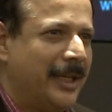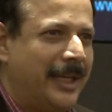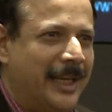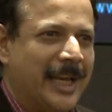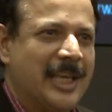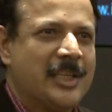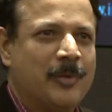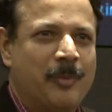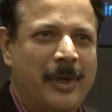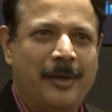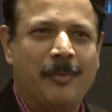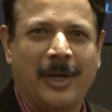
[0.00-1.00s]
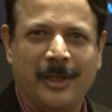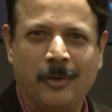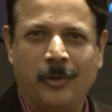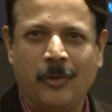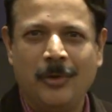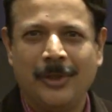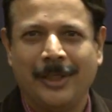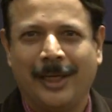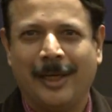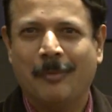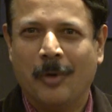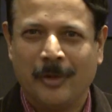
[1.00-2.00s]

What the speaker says: He has been my guru in